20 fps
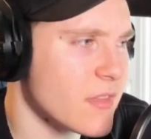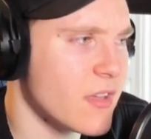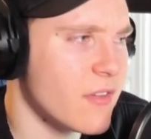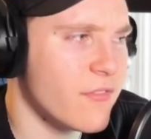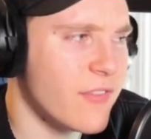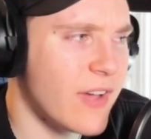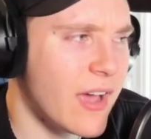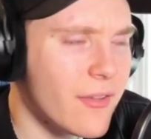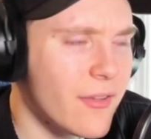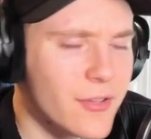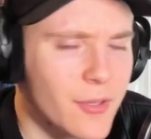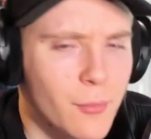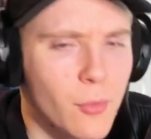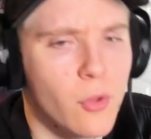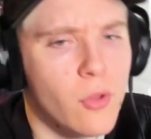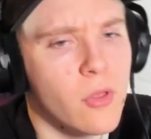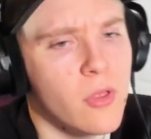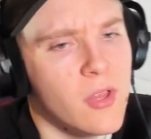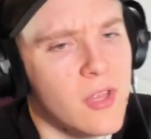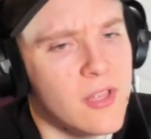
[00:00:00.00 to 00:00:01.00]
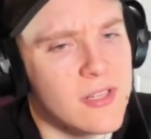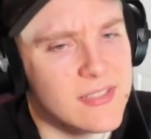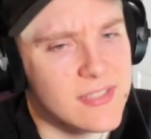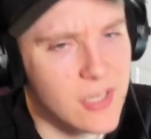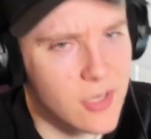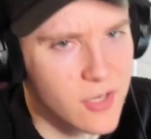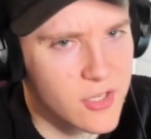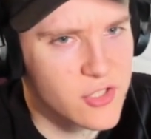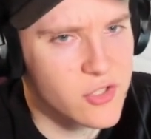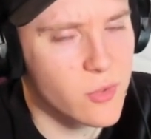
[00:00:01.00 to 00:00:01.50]
valuable
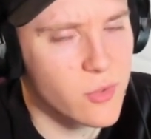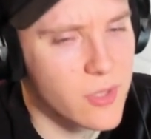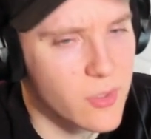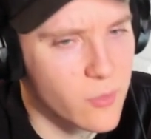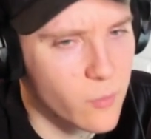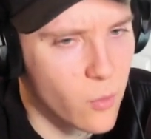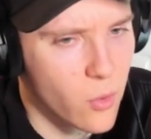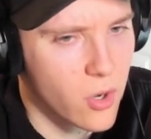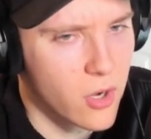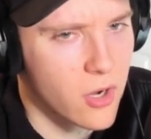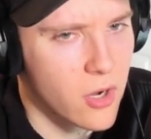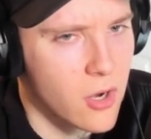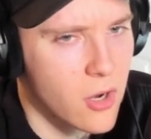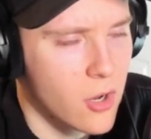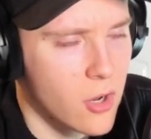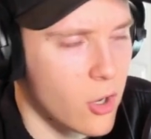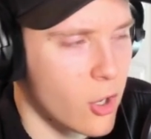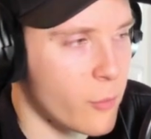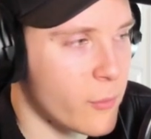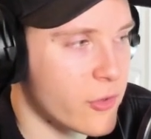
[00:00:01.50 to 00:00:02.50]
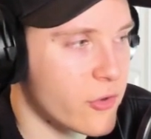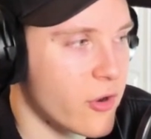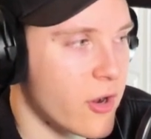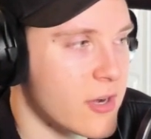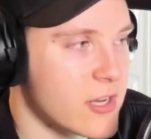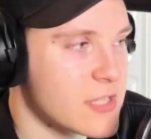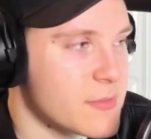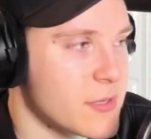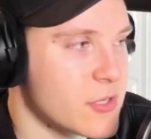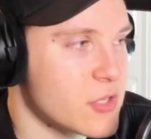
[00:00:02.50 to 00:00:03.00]
territory war
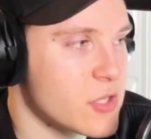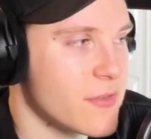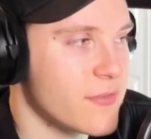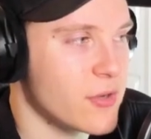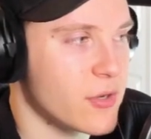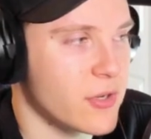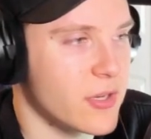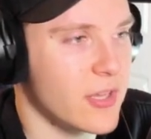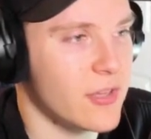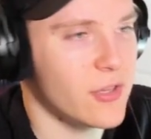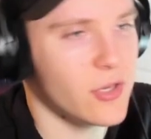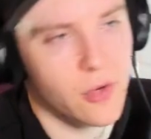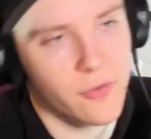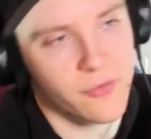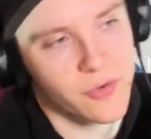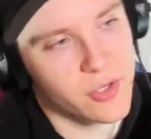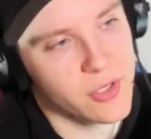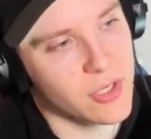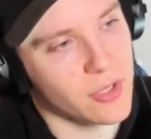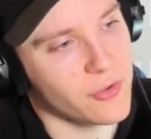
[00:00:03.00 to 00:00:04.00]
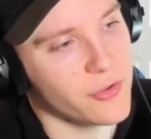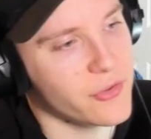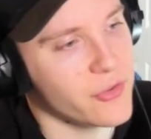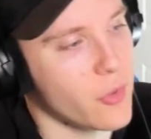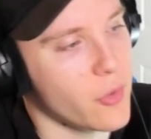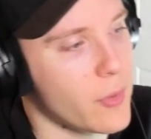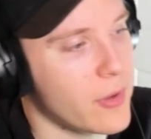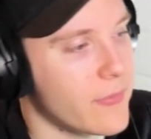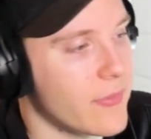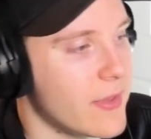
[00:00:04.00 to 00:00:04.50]
Omicron, especially if if your guild is
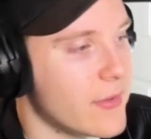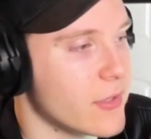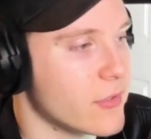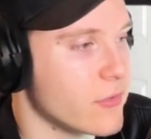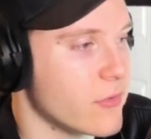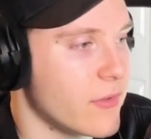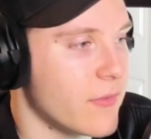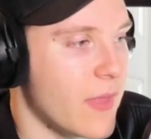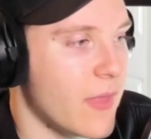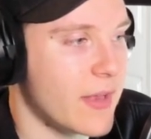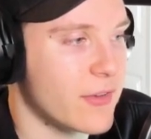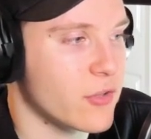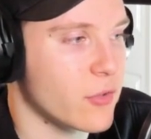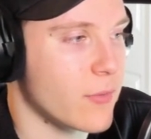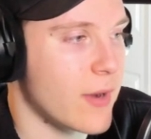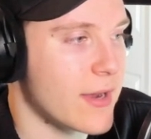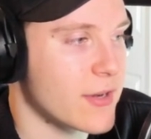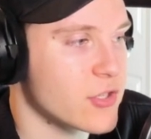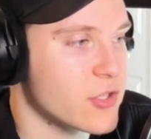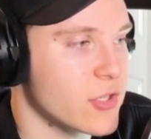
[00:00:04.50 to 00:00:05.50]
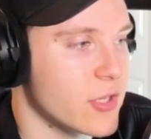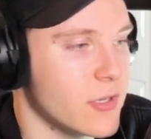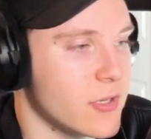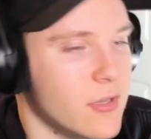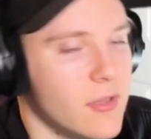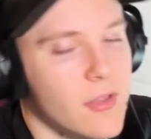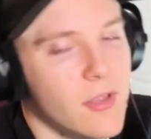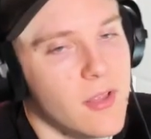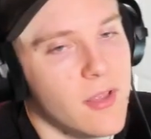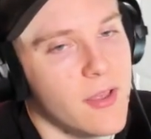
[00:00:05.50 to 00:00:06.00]
going in that direction.